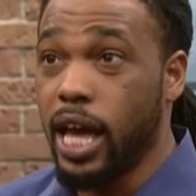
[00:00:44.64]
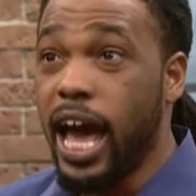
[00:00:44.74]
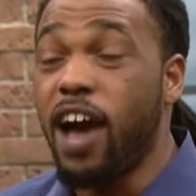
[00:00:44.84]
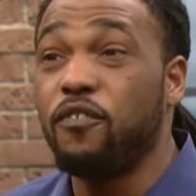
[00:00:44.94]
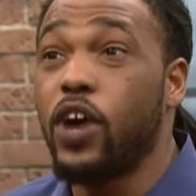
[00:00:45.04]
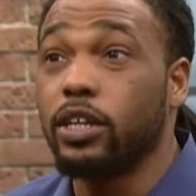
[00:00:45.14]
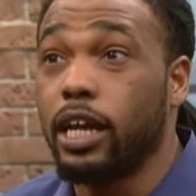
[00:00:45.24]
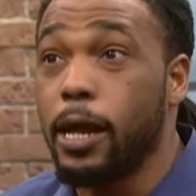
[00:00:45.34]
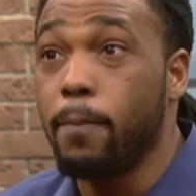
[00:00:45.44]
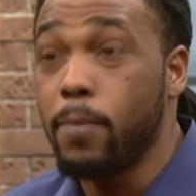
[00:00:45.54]
Okay, I today's
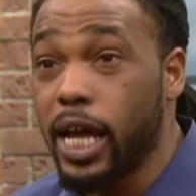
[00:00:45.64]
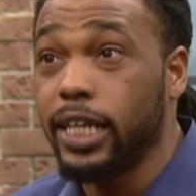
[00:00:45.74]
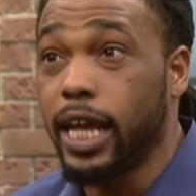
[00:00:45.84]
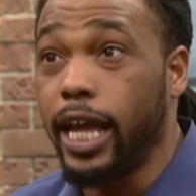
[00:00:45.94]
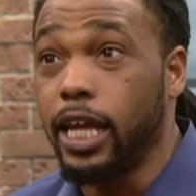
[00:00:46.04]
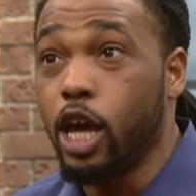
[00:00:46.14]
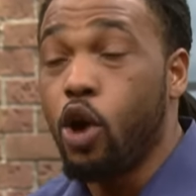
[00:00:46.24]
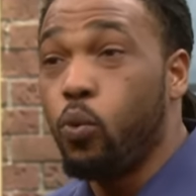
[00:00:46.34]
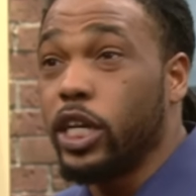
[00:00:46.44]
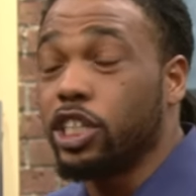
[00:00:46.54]
Wednesday. Monday
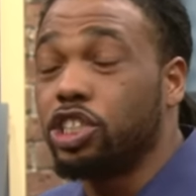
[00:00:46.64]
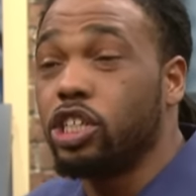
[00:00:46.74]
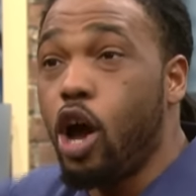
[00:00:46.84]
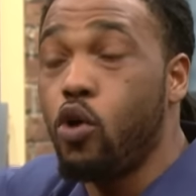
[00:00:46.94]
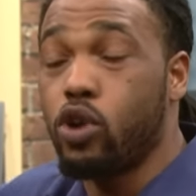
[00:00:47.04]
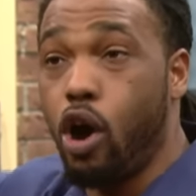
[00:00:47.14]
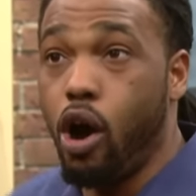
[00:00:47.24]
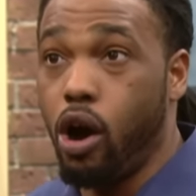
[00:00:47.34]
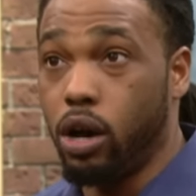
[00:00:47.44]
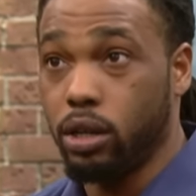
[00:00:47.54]
today's when Wednesday, the show
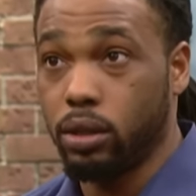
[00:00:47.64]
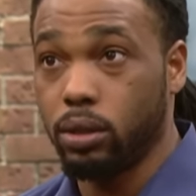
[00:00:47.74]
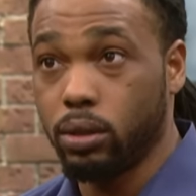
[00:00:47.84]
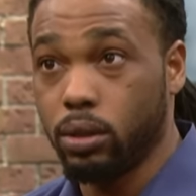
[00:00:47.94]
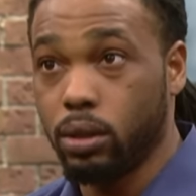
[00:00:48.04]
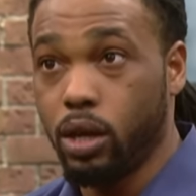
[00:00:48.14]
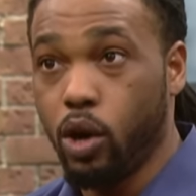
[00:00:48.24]
called. So